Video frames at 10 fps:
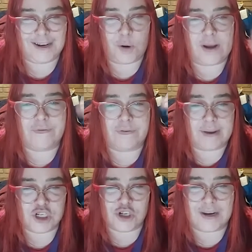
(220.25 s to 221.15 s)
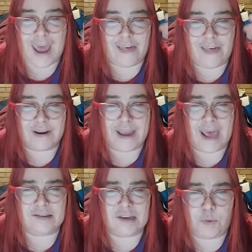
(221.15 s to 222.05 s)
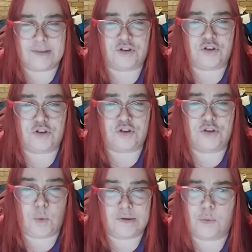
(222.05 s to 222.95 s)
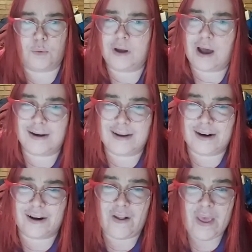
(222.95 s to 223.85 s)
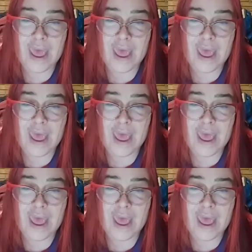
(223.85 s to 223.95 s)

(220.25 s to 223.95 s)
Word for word: you know, information gathering, asking questions, what's going on here.